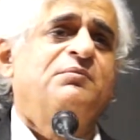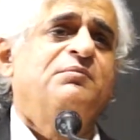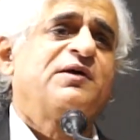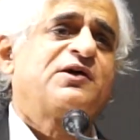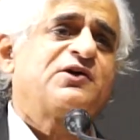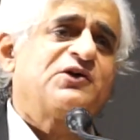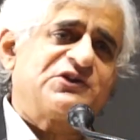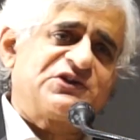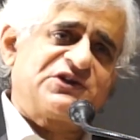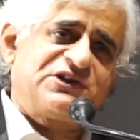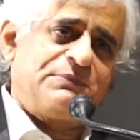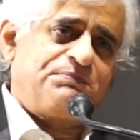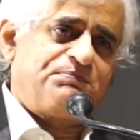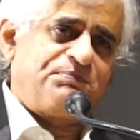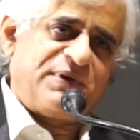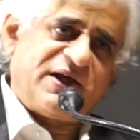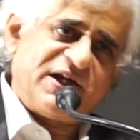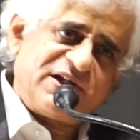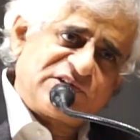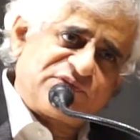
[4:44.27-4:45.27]
because
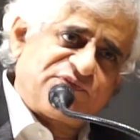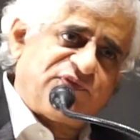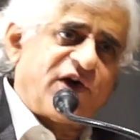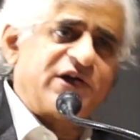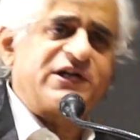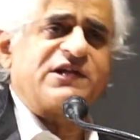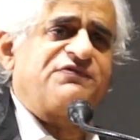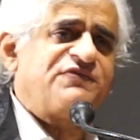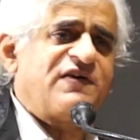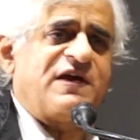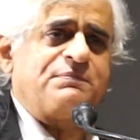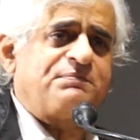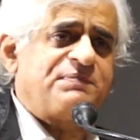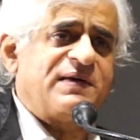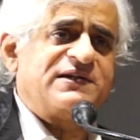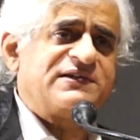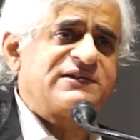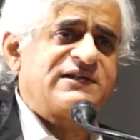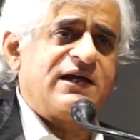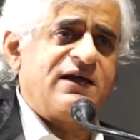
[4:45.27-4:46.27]
she pays 45
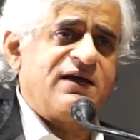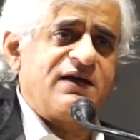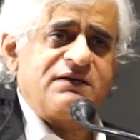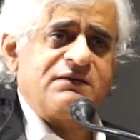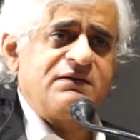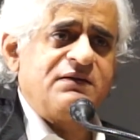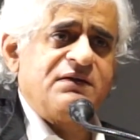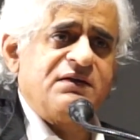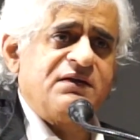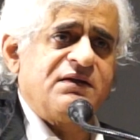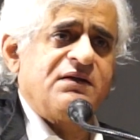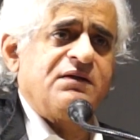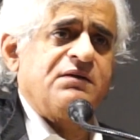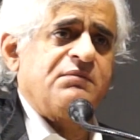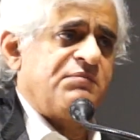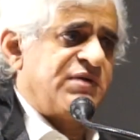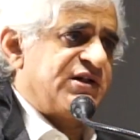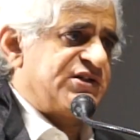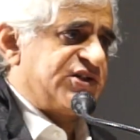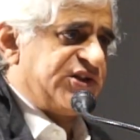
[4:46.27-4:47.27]
paisa,
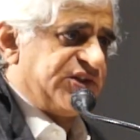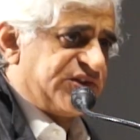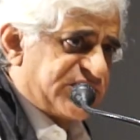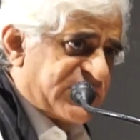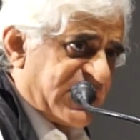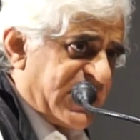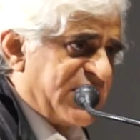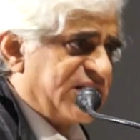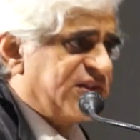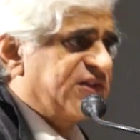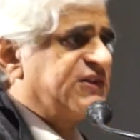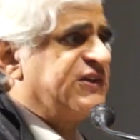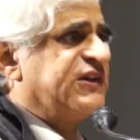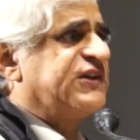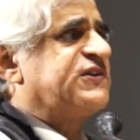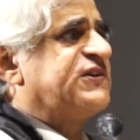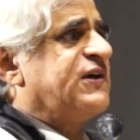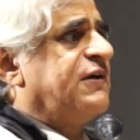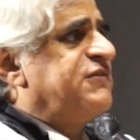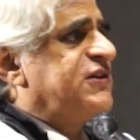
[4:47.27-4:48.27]
but she stands
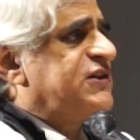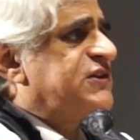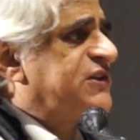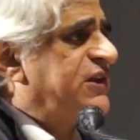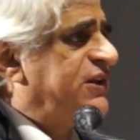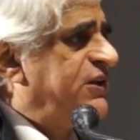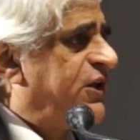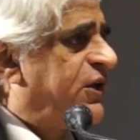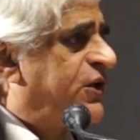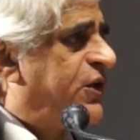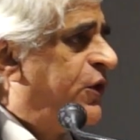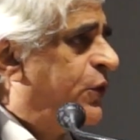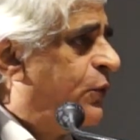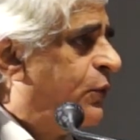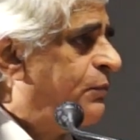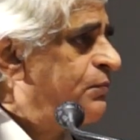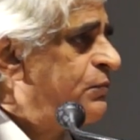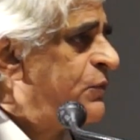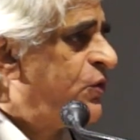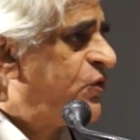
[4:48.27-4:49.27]
6 hours in the
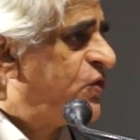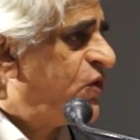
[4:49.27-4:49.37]
queue.